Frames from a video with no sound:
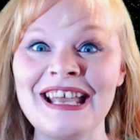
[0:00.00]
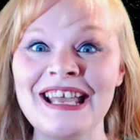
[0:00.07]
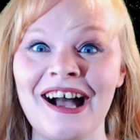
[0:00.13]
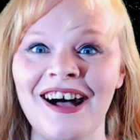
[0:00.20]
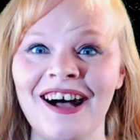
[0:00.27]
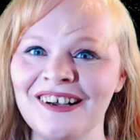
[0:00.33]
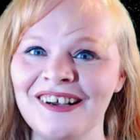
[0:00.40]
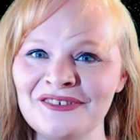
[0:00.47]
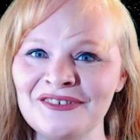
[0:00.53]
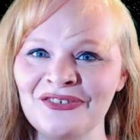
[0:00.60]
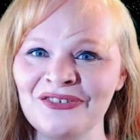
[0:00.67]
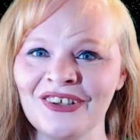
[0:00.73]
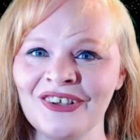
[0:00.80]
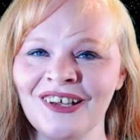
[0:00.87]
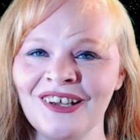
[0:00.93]
of,
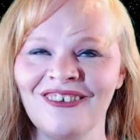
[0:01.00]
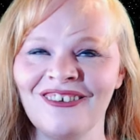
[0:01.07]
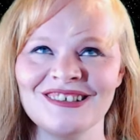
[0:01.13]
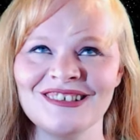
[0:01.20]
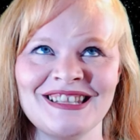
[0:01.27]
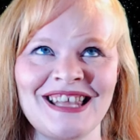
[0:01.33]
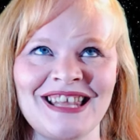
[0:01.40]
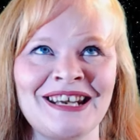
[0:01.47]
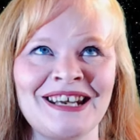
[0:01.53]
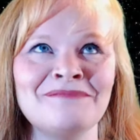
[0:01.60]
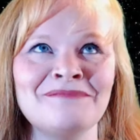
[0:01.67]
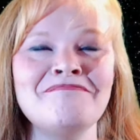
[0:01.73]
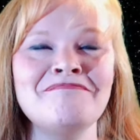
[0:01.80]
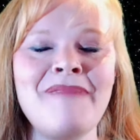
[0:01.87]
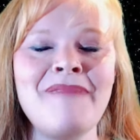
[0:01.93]
wasn't that an
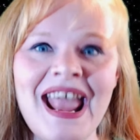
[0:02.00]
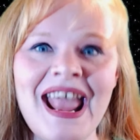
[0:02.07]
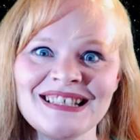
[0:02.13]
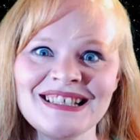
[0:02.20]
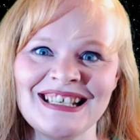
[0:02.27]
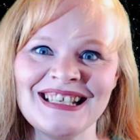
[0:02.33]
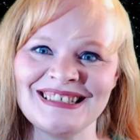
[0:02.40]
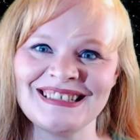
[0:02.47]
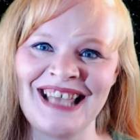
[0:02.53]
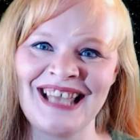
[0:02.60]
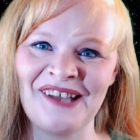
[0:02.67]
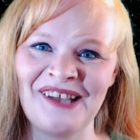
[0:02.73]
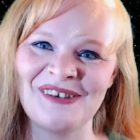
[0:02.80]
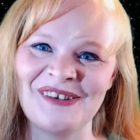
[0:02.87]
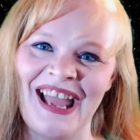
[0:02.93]
amazing
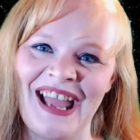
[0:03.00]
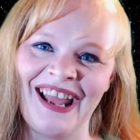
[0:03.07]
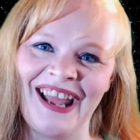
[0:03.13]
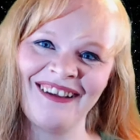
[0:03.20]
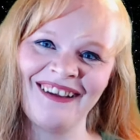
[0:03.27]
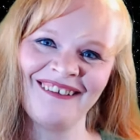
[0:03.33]
segue?